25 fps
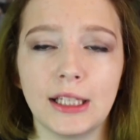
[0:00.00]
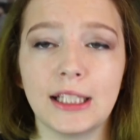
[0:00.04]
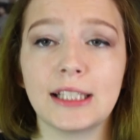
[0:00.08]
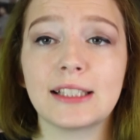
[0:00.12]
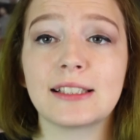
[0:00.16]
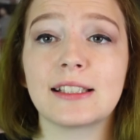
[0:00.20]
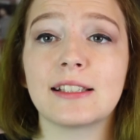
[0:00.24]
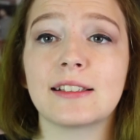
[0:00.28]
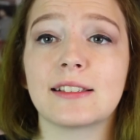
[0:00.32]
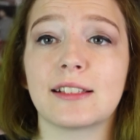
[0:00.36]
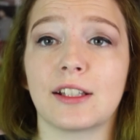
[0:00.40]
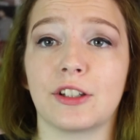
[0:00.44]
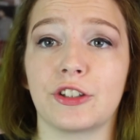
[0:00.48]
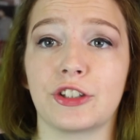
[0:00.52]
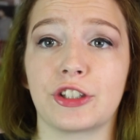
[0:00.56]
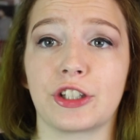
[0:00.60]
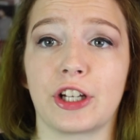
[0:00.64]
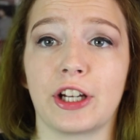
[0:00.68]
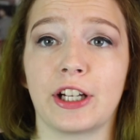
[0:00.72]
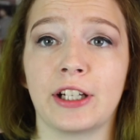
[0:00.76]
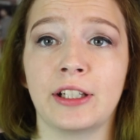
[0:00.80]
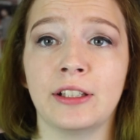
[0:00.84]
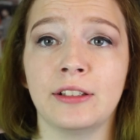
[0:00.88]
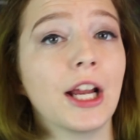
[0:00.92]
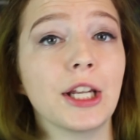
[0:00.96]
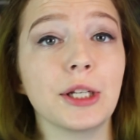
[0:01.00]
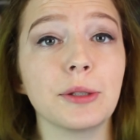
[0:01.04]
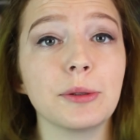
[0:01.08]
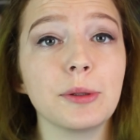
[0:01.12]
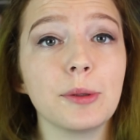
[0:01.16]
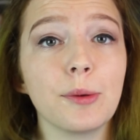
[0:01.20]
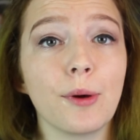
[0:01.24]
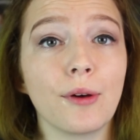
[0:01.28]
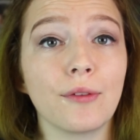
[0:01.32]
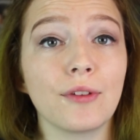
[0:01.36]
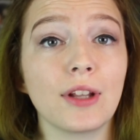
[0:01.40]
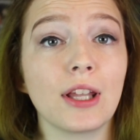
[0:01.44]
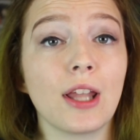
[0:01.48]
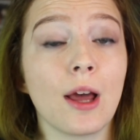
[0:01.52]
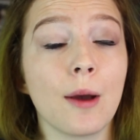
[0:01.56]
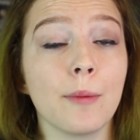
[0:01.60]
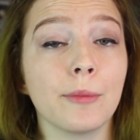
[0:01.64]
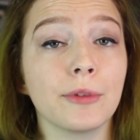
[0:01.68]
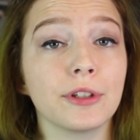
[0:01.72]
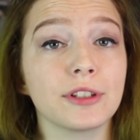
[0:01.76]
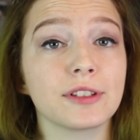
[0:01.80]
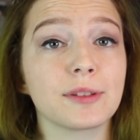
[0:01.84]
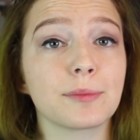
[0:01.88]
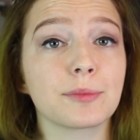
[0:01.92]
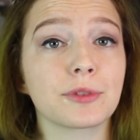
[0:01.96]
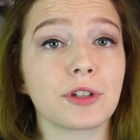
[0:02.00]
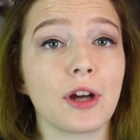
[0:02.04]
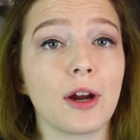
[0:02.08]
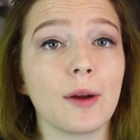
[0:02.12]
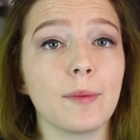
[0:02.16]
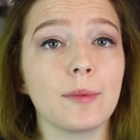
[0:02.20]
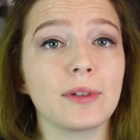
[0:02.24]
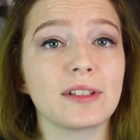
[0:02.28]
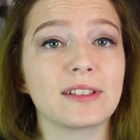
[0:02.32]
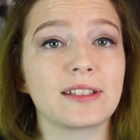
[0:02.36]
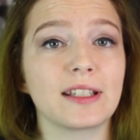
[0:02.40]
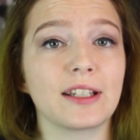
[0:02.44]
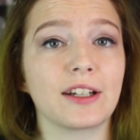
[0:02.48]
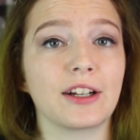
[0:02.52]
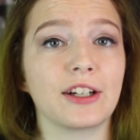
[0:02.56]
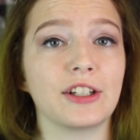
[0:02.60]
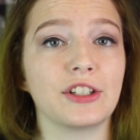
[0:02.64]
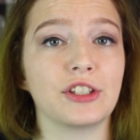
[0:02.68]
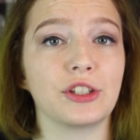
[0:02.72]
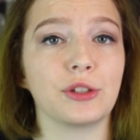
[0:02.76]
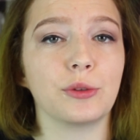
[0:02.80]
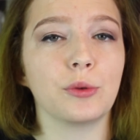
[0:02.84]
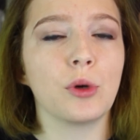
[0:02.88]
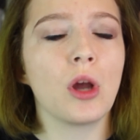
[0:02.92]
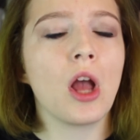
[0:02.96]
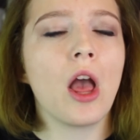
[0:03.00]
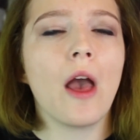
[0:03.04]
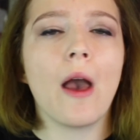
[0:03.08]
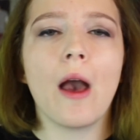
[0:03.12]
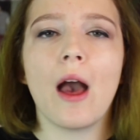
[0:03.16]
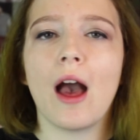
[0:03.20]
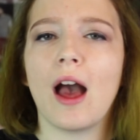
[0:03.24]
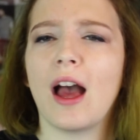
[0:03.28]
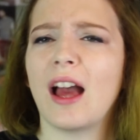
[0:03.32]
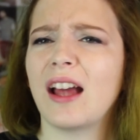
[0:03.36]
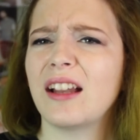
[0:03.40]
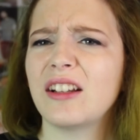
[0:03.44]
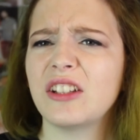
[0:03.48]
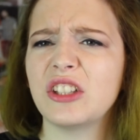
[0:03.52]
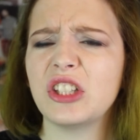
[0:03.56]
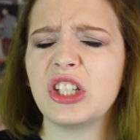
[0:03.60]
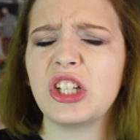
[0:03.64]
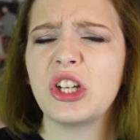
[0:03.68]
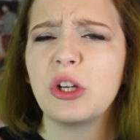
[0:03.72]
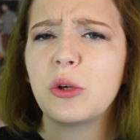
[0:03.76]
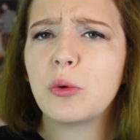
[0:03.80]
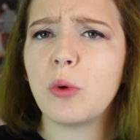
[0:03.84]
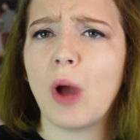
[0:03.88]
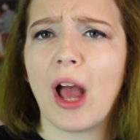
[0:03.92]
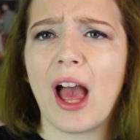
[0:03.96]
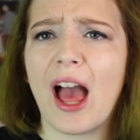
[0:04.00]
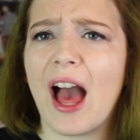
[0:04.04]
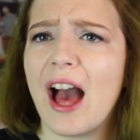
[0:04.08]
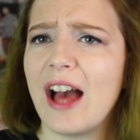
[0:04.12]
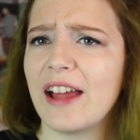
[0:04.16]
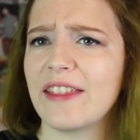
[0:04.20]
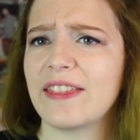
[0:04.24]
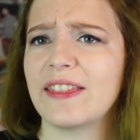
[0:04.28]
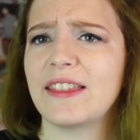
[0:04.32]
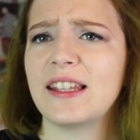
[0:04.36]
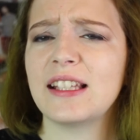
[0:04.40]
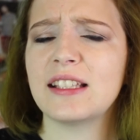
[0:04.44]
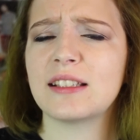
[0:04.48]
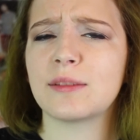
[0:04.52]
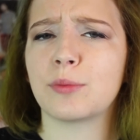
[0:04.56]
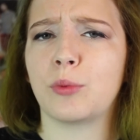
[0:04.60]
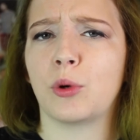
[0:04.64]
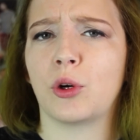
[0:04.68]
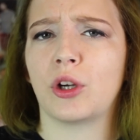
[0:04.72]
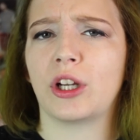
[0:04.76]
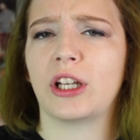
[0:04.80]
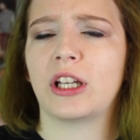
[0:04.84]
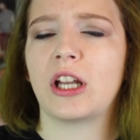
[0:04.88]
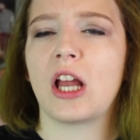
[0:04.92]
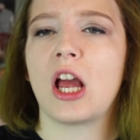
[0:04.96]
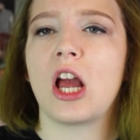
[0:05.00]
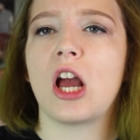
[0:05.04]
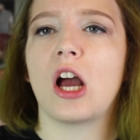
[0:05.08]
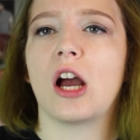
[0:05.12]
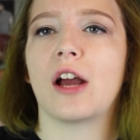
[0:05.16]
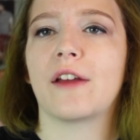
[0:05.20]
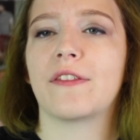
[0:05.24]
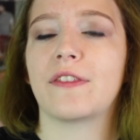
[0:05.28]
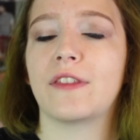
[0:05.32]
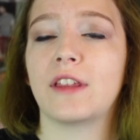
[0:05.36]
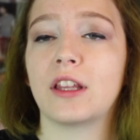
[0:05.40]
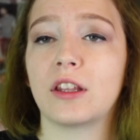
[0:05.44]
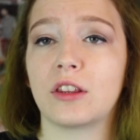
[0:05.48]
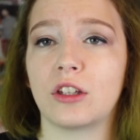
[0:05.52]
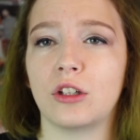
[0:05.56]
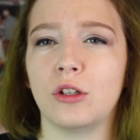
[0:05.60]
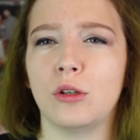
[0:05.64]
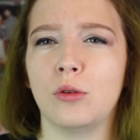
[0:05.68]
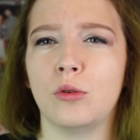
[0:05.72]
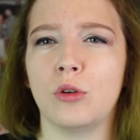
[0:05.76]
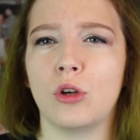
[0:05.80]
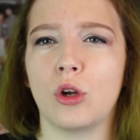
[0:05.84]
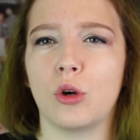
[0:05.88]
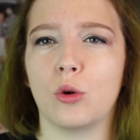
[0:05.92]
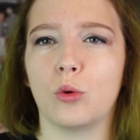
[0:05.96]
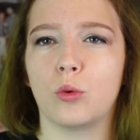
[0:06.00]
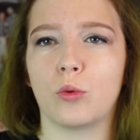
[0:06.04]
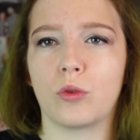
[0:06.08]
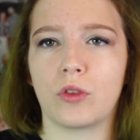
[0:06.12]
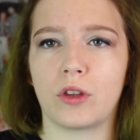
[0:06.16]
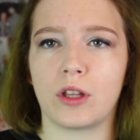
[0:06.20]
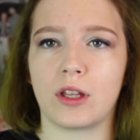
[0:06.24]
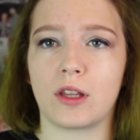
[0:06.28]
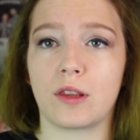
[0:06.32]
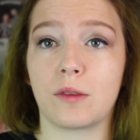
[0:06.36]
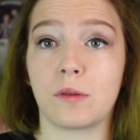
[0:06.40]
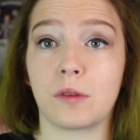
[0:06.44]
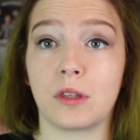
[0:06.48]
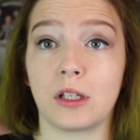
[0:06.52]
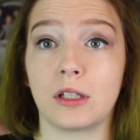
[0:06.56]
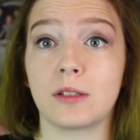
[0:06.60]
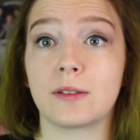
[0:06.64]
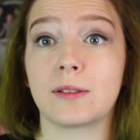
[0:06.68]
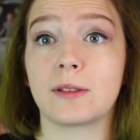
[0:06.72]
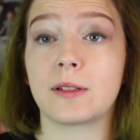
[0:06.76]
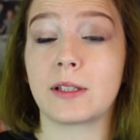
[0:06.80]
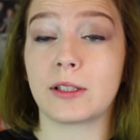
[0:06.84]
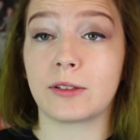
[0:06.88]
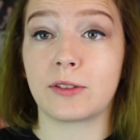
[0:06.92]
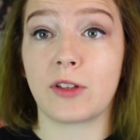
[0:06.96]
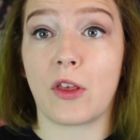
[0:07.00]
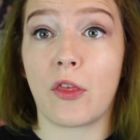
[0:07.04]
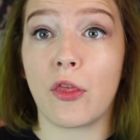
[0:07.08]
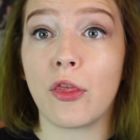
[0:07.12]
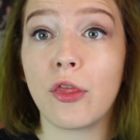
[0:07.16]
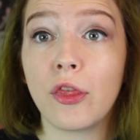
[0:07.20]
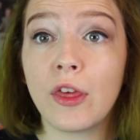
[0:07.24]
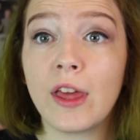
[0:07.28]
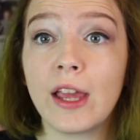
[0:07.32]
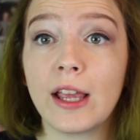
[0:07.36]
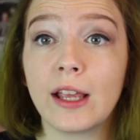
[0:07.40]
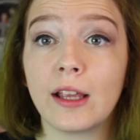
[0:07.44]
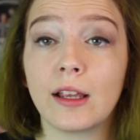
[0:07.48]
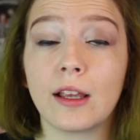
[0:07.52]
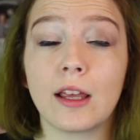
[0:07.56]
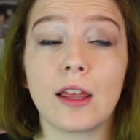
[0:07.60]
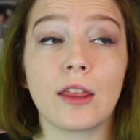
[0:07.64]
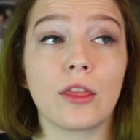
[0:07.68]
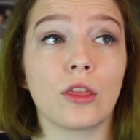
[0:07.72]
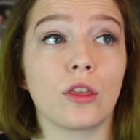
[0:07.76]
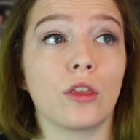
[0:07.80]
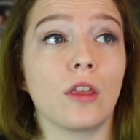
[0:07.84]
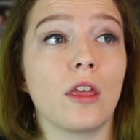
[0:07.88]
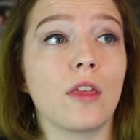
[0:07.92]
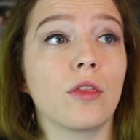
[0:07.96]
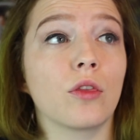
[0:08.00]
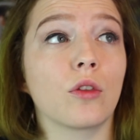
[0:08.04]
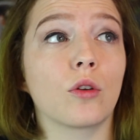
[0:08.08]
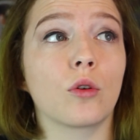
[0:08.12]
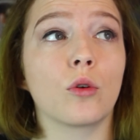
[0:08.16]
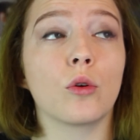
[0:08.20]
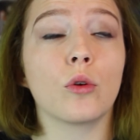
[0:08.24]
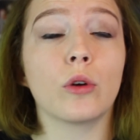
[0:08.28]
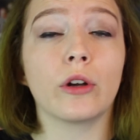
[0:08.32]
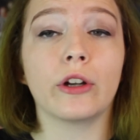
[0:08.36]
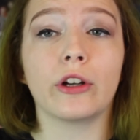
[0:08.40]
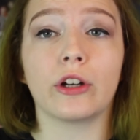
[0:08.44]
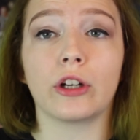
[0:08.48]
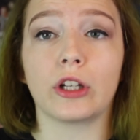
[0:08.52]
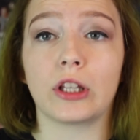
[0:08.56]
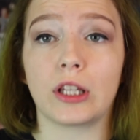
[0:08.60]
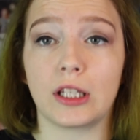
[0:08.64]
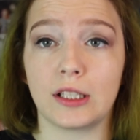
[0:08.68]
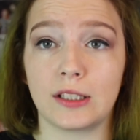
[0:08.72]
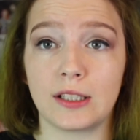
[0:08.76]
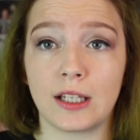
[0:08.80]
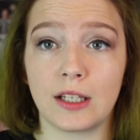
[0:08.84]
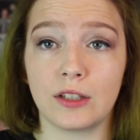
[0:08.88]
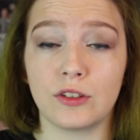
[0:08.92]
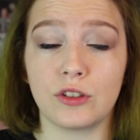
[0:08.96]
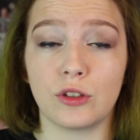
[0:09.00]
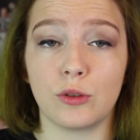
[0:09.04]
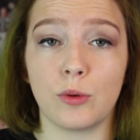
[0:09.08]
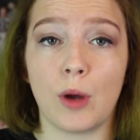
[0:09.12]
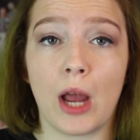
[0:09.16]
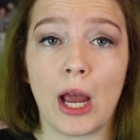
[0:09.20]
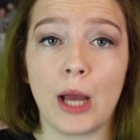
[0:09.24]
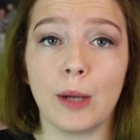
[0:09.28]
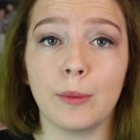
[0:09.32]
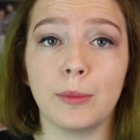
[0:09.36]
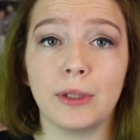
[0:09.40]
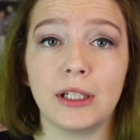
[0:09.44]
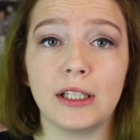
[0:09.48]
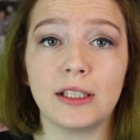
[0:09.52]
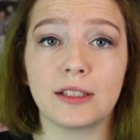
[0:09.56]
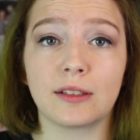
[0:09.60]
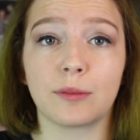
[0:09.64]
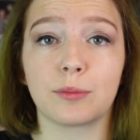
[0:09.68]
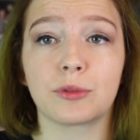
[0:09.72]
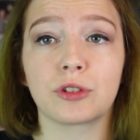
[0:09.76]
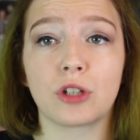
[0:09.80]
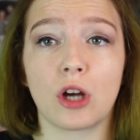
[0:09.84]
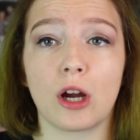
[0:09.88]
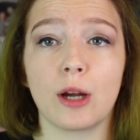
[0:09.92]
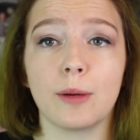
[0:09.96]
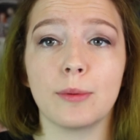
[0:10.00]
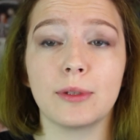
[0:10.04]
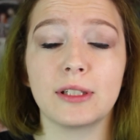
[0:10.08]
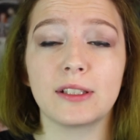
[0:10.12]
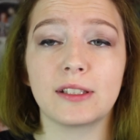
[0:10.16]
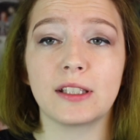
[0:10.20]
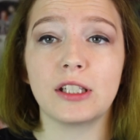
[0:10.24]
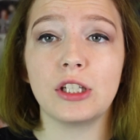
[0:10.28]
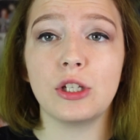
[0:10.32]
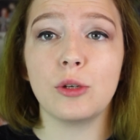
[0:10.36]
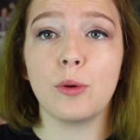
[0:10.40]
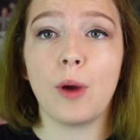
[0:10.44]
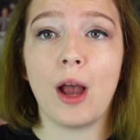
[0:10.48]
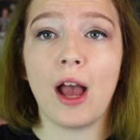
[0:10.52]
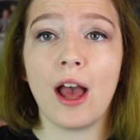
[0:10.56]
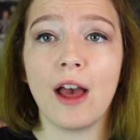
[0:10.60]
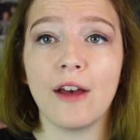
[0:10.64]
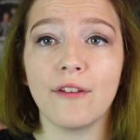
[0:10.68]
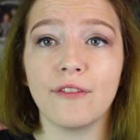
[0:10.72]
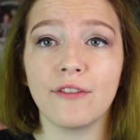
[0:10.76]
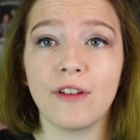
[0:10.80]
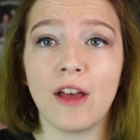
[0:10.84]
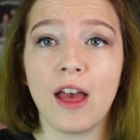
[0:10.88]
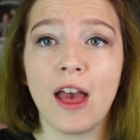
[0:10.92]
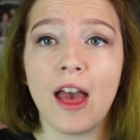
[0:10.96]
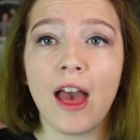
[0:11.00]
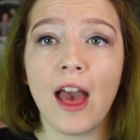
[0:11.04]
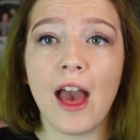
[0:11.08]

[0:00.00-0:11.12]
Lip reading: Listen, Sunshine, I know you have a lot more subscribers than I do. And, you know, at this point, I think that you'd know that there's a thing in the corner that tells you how many subscribers that you have.